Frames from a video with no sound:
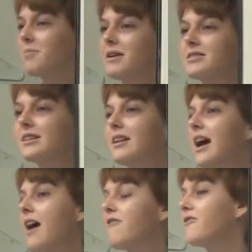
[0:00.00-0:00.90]
basically,
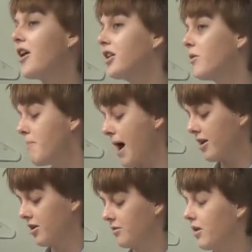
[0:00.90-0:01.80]
I follow a
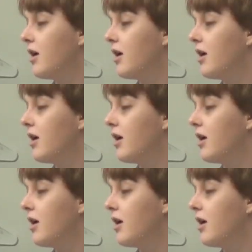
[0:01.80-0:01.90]
pattern.